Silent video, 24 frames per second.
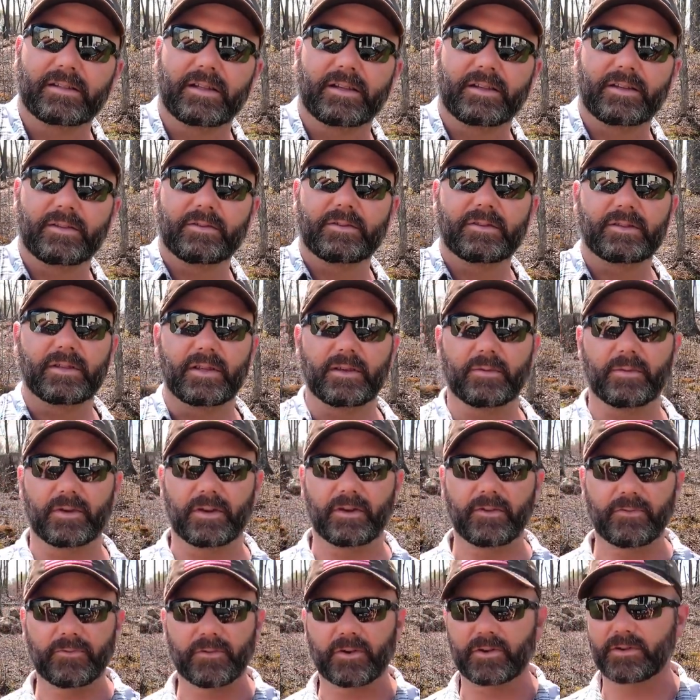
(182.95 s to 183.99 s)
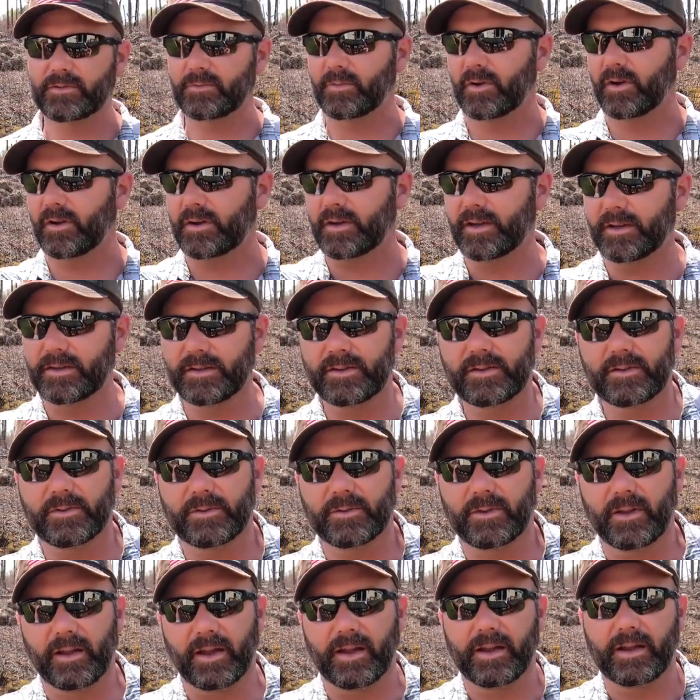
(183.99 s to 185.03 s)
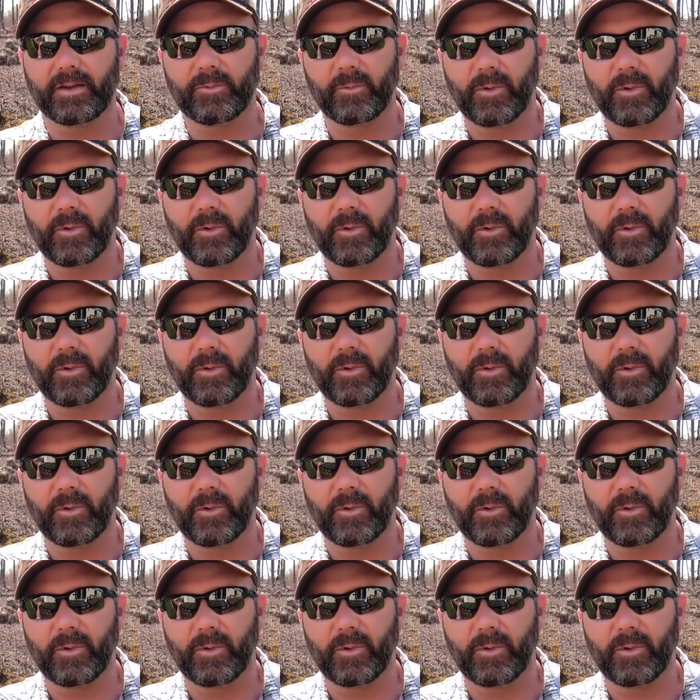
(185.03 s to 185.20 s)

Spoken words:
that you see when you first walk into like